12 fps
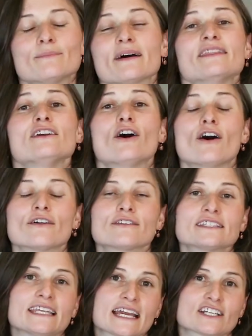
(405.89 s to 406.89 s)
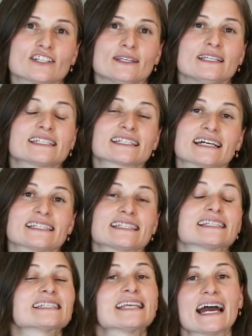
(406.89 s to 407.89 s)
but the authors actually discuss
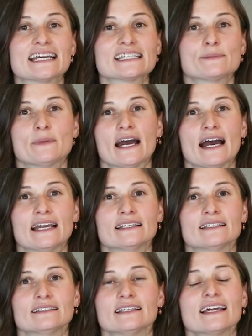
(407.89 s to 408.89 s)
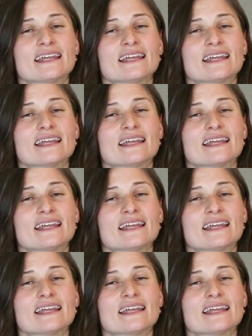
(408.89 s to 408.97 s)
the science behind it,